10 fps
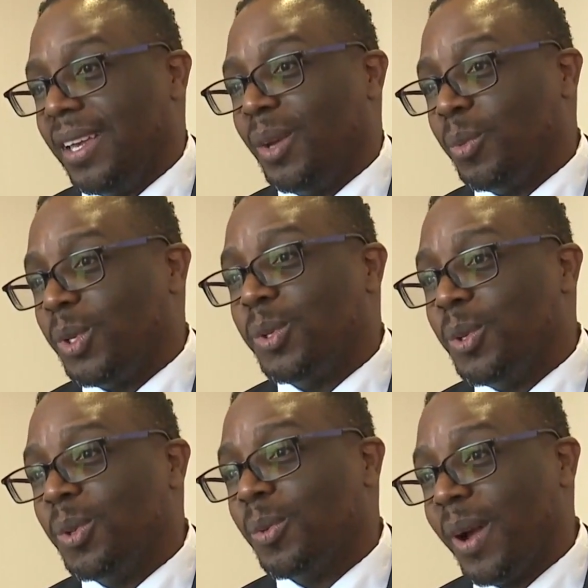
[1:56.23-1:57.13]
And when you
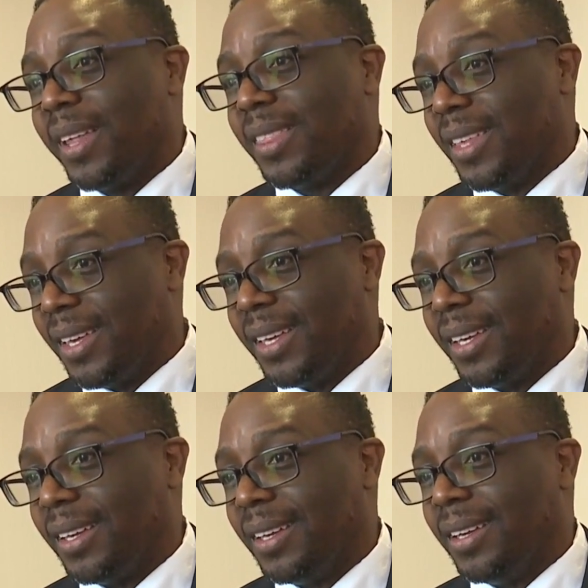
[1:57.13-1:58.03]
do the right
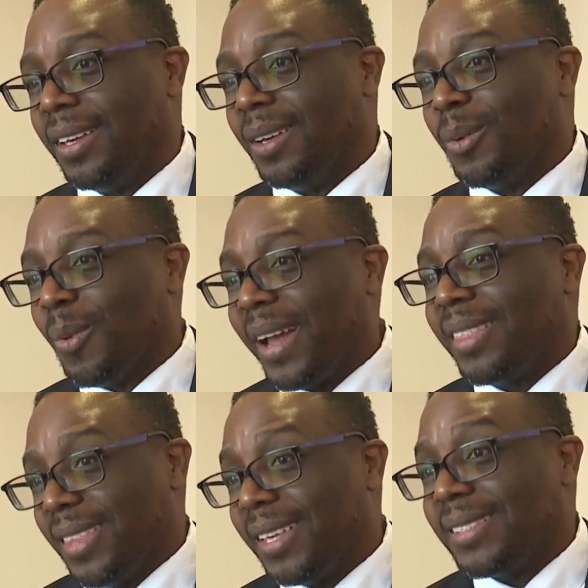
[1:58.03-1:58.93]
thing, right
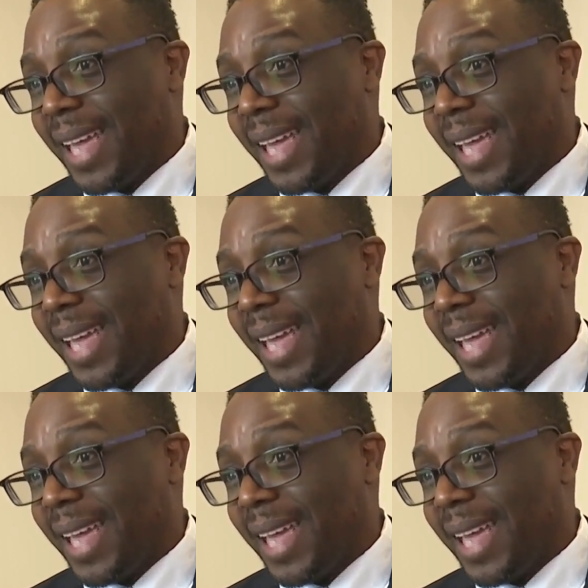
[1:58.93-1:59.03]
things